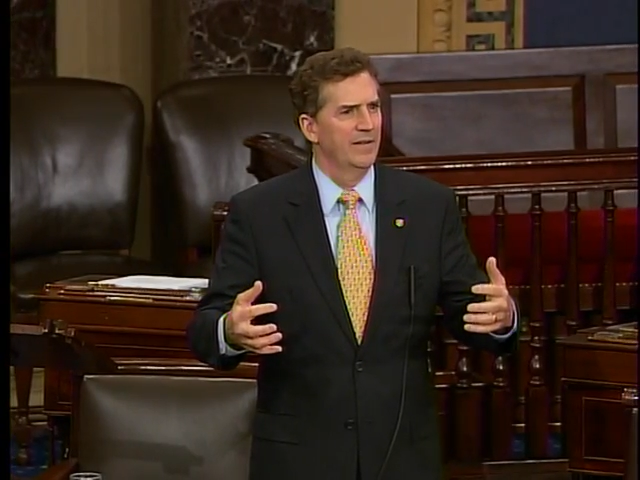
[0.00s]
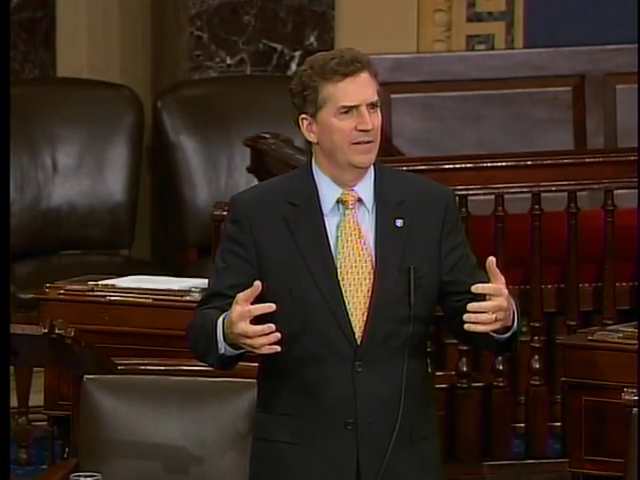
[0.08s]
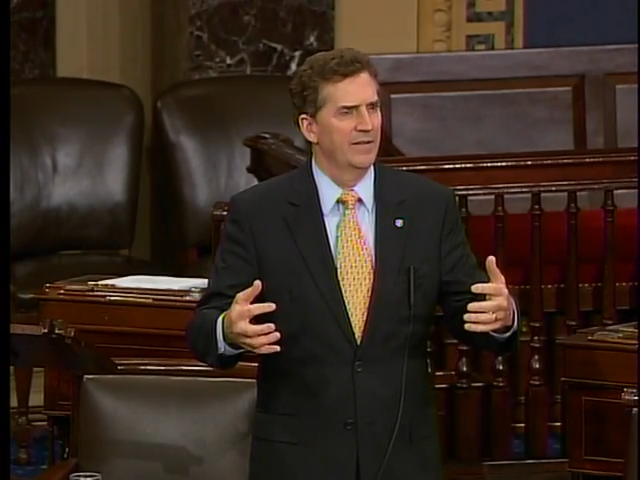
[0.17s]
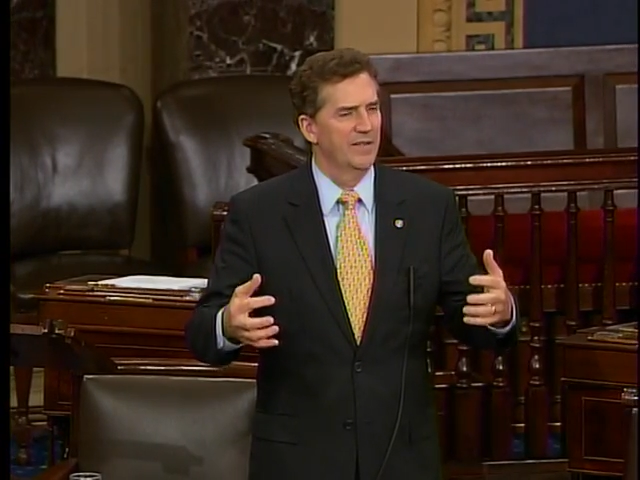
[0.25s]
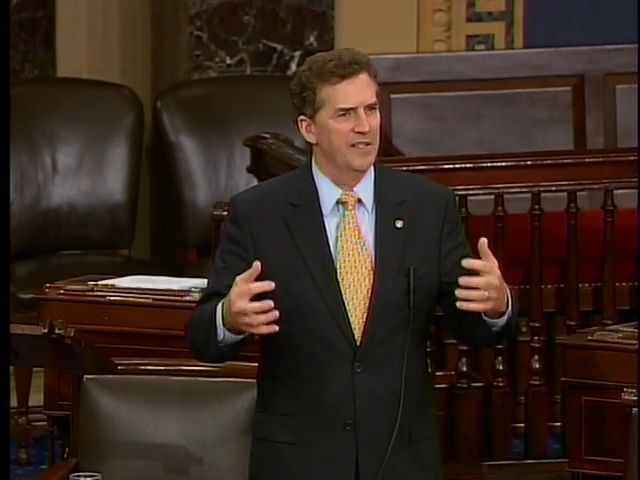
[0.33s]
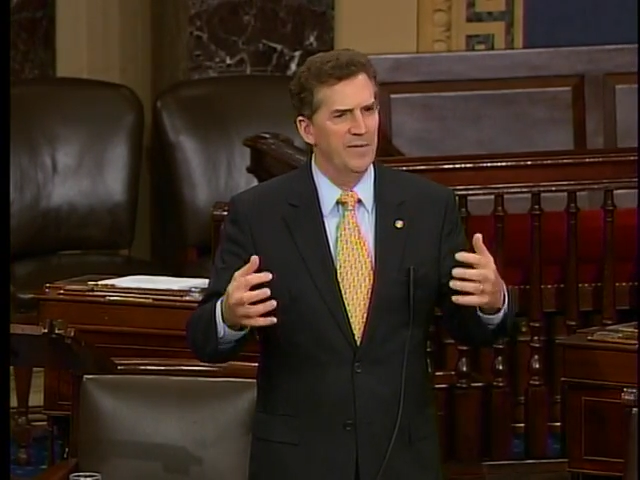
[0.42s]

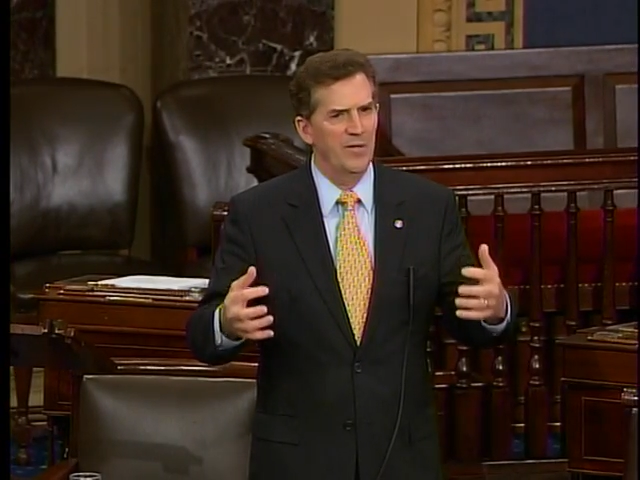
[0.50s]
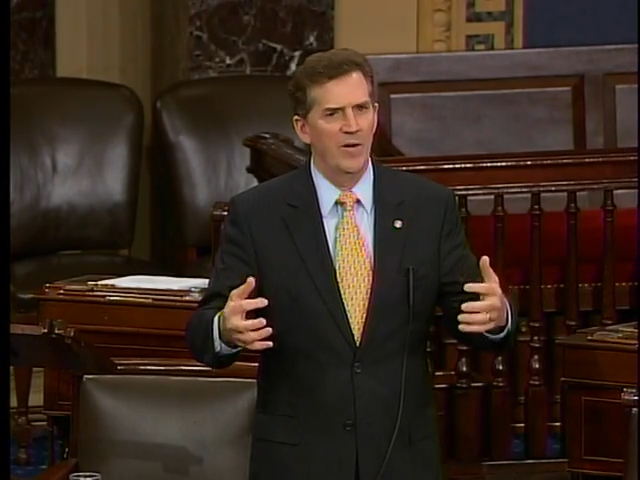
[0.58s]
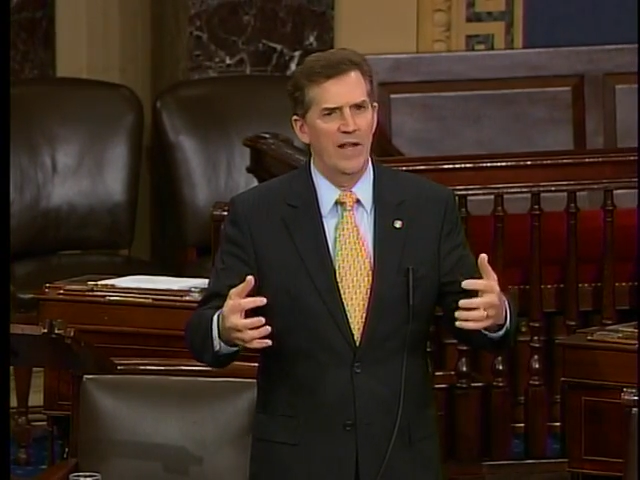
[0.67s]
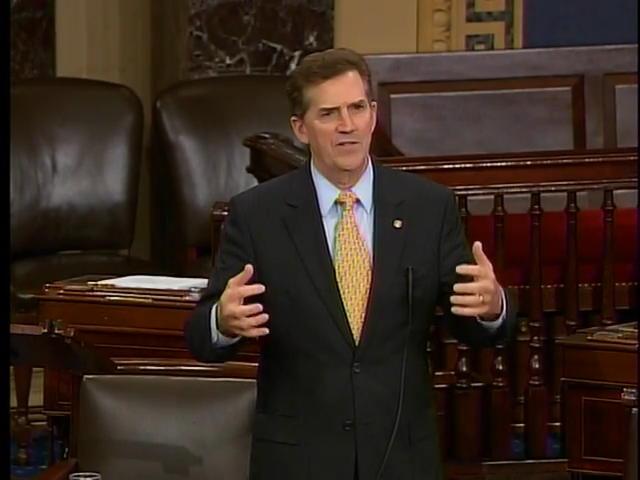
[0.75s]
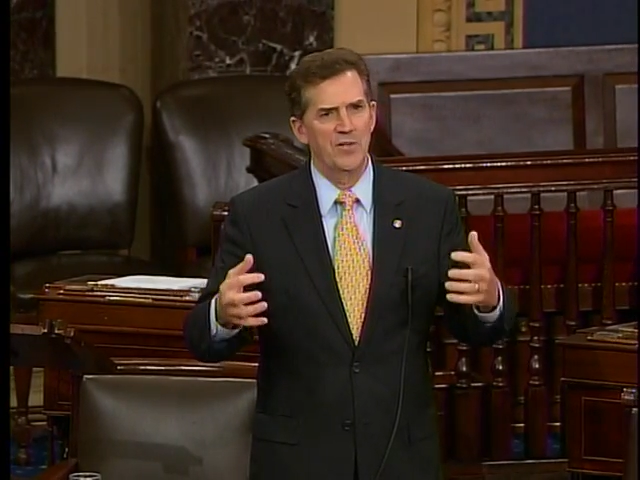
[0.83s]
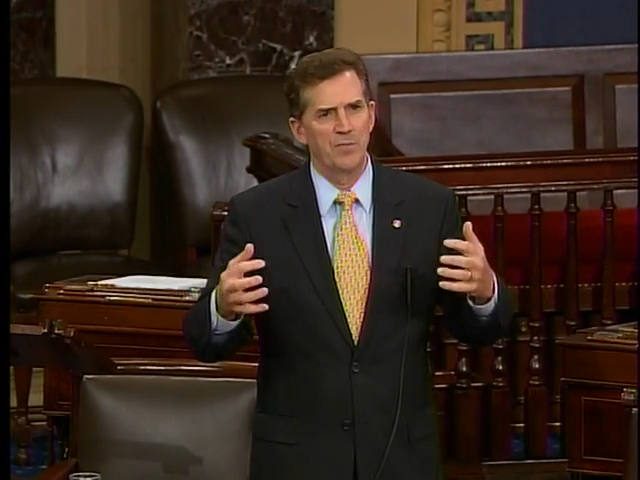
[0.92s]
the
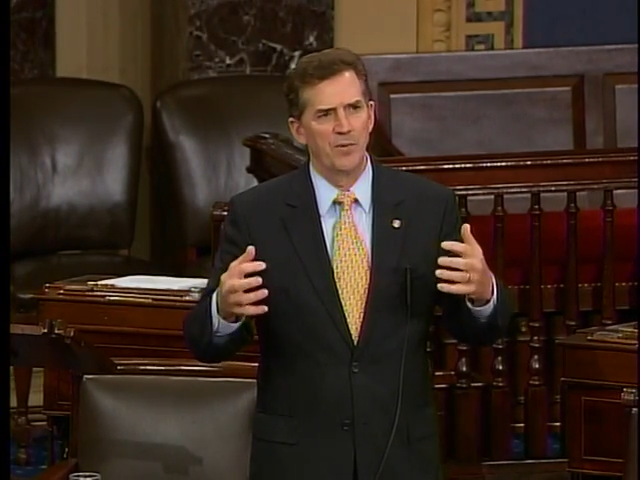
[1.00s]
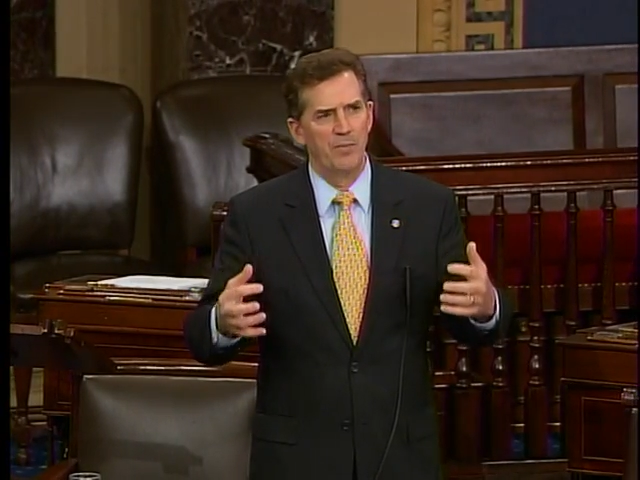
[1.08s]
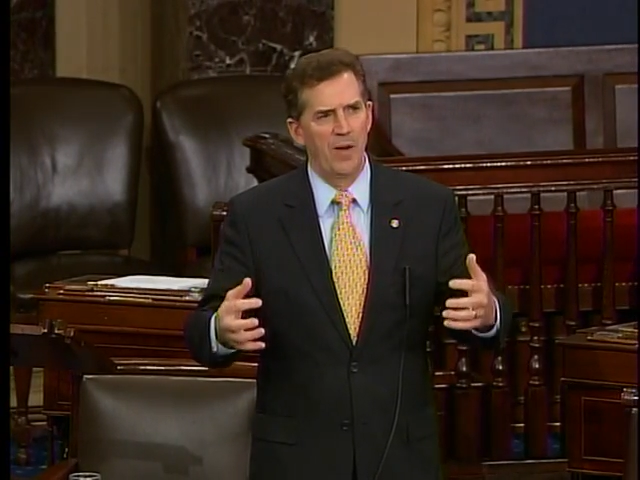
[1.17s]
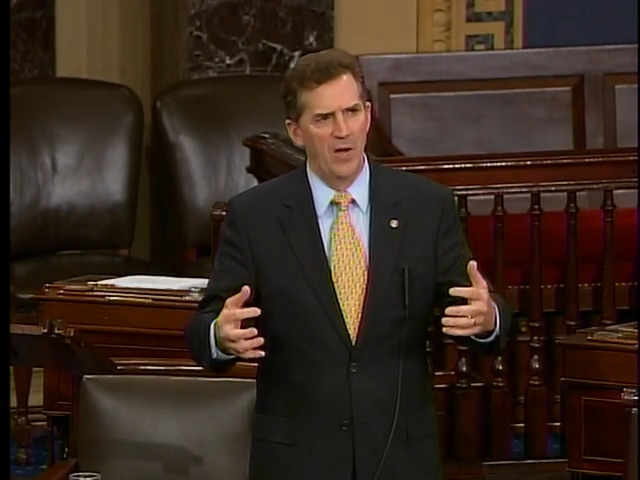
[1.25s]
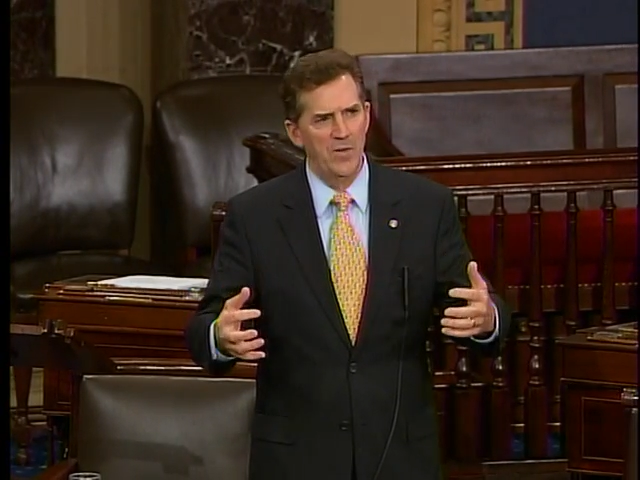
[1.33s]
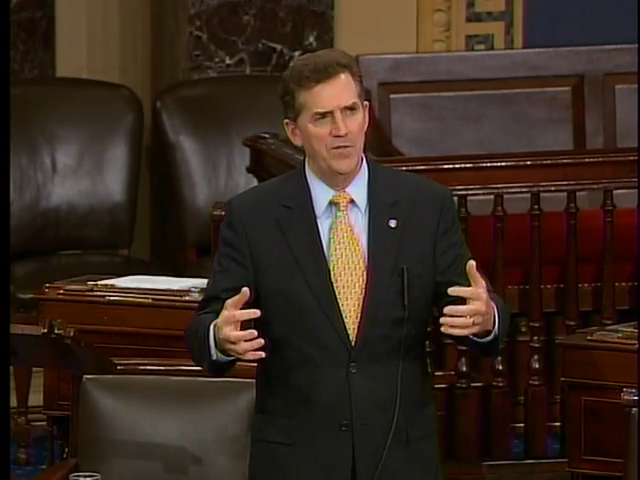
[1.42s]
Democrats are
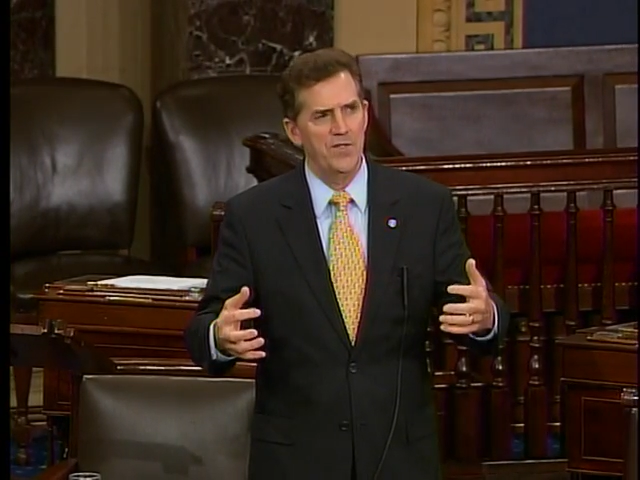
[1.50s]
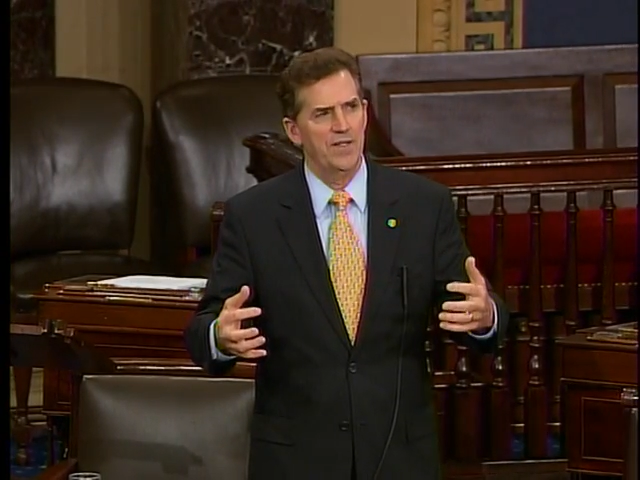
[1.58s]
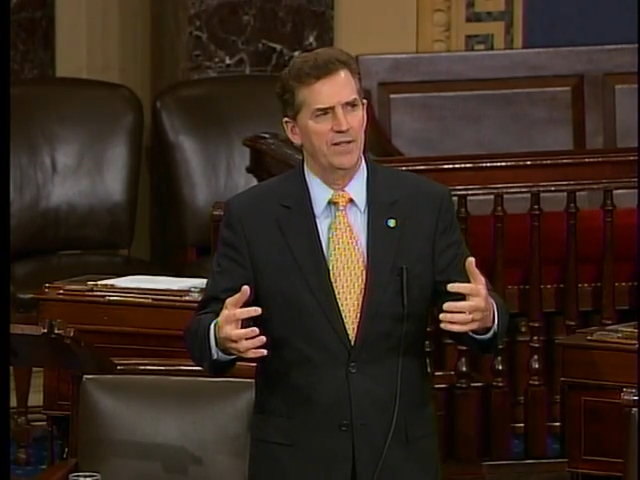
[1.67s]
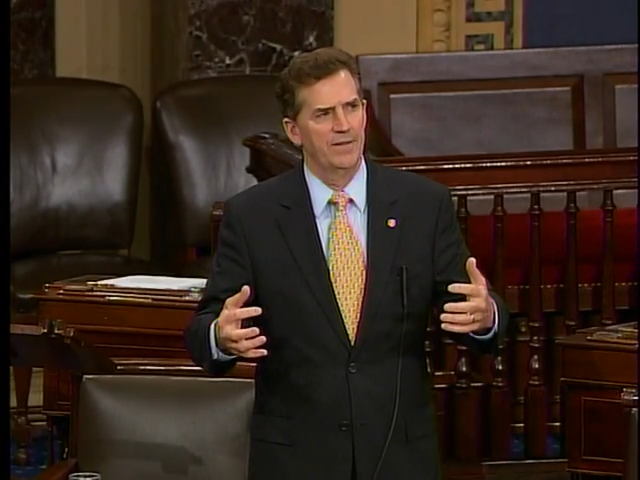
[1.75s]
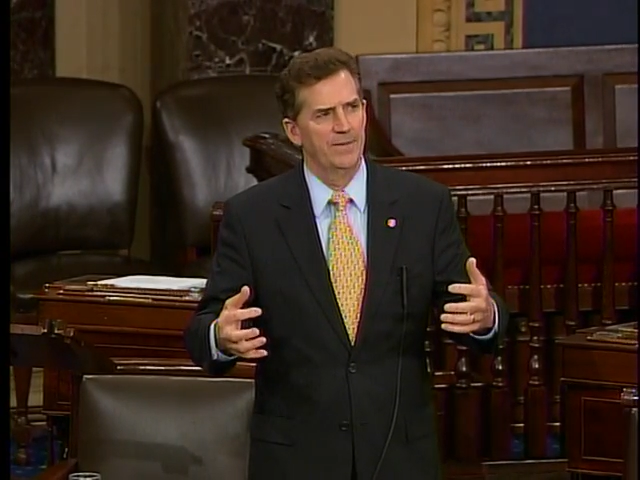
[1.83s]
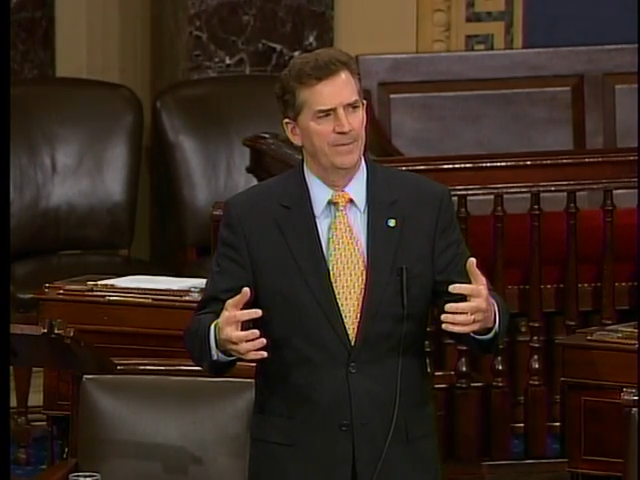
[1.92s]

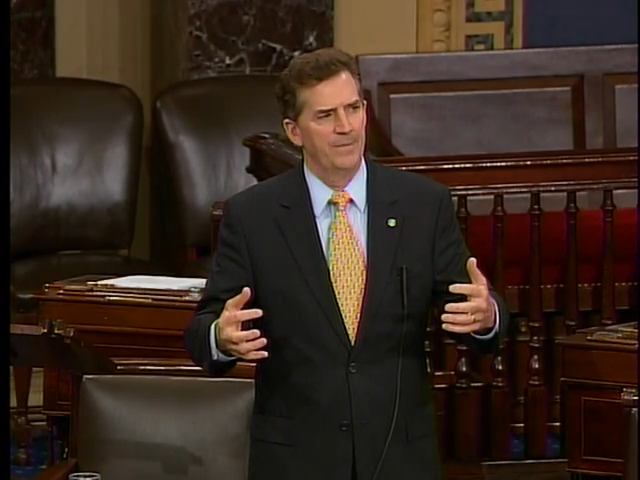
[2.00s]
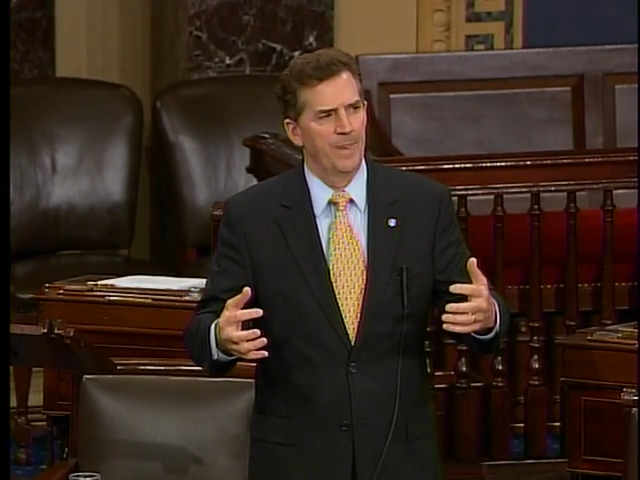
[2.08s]
proposing